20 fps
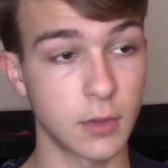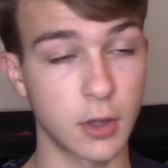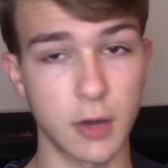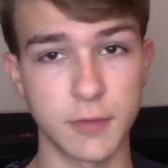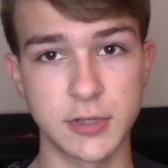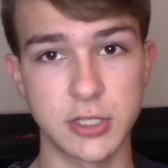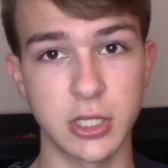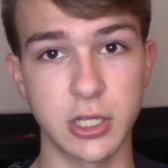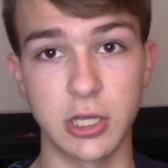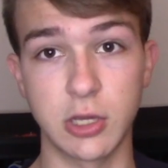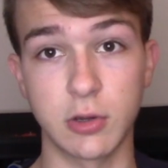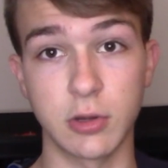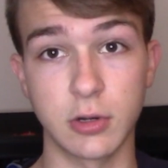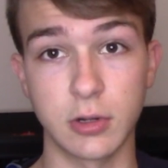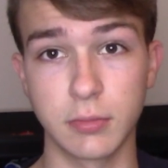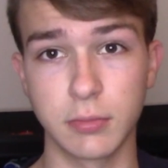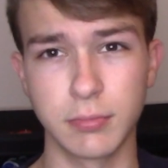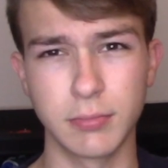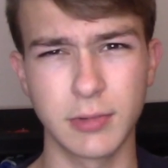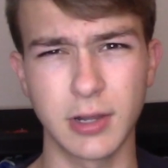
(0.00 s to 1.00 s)
Obviously, you can
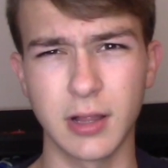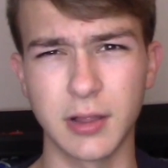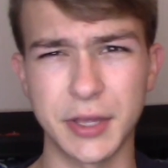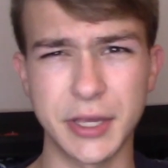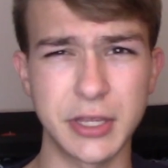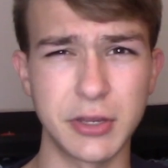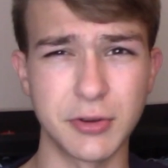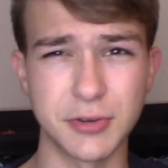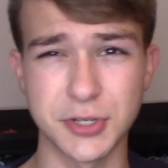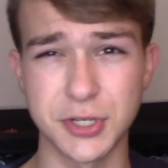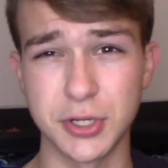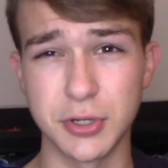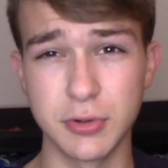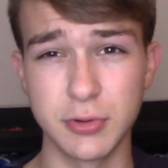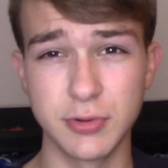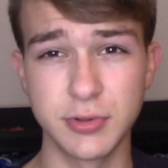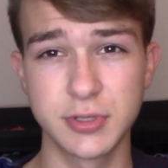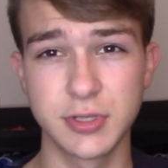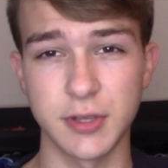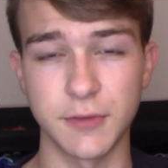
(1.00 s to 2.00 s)
clean your
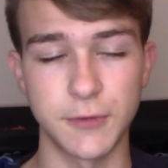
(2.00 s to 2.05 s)
shoes.